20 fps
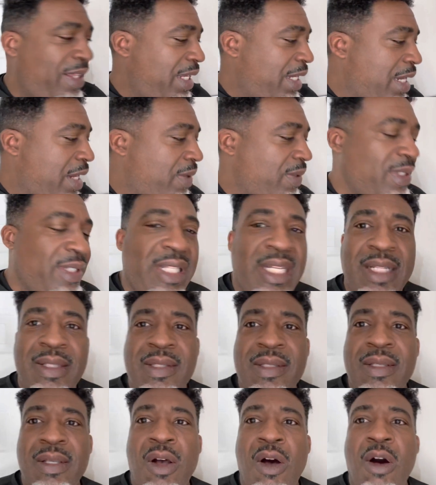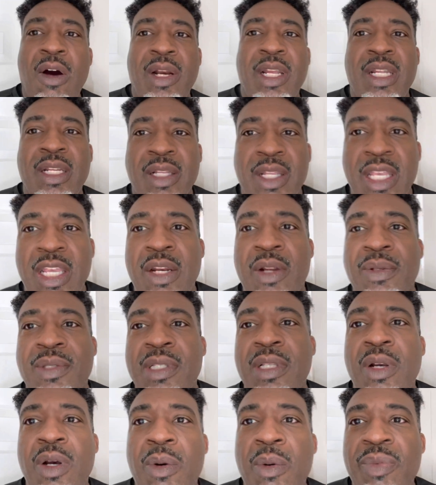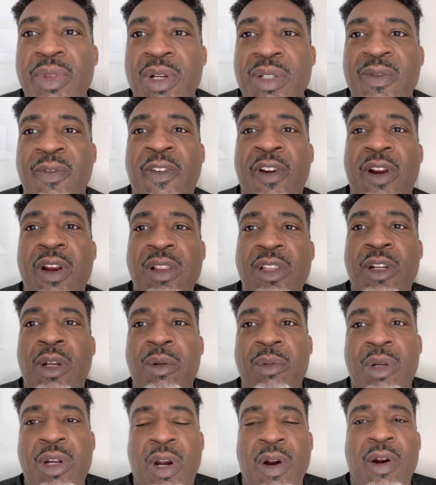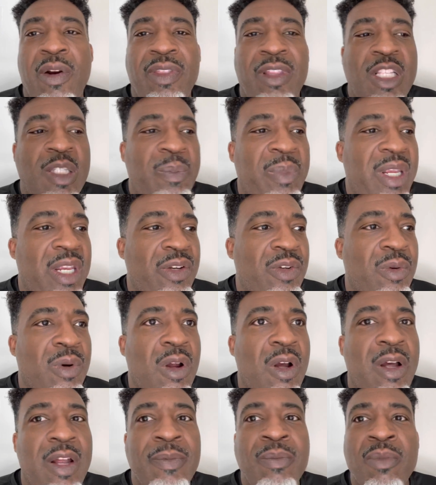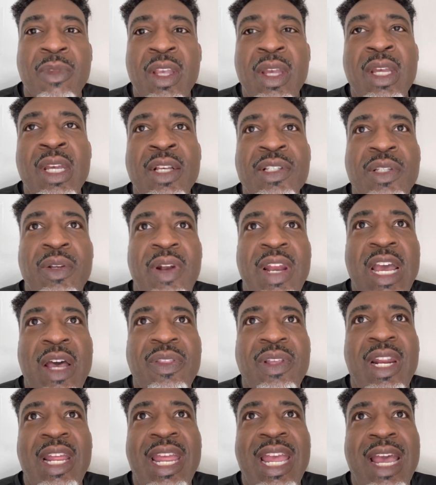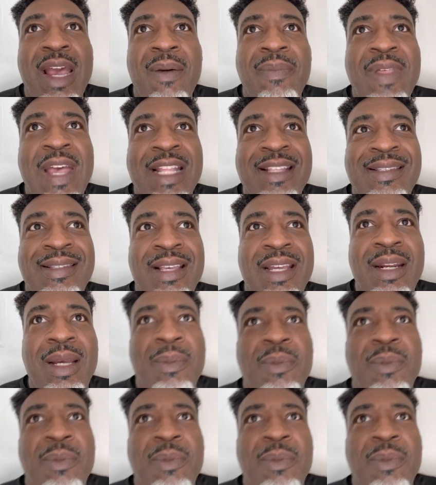else that's on it, you know, so there's very little current that's being drawn. So now that I have that set up